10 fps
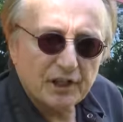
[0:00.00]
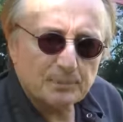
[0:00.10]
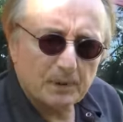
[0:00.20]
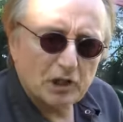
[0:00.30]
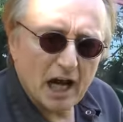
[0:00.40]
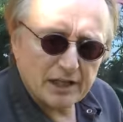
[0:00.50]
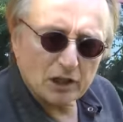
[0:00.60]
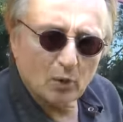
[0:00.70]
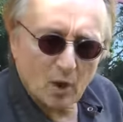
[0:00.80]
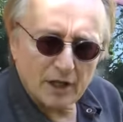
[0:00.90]
This
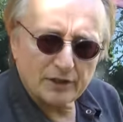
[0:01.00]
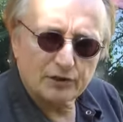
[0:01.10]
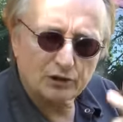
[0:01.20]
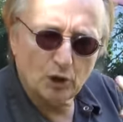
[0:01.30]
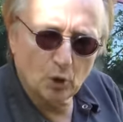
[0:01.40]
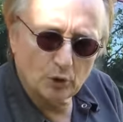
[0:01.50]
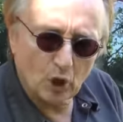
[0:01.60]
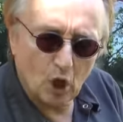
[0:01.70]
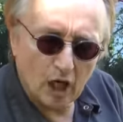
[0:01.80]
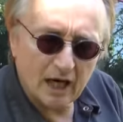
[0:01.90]
particular one is a
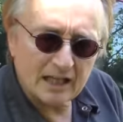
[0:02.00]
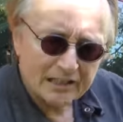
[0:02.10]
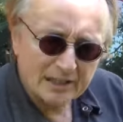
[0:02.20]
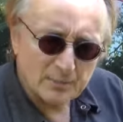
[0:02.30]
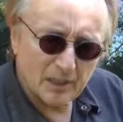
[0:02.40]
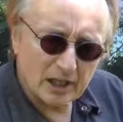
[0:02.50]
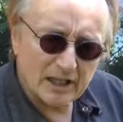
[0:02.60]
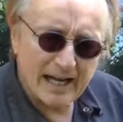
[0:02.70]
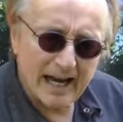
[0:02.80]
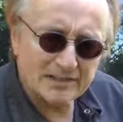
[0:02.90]
two-door, gets pretty
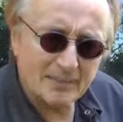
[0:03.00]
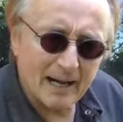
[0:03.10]
good gas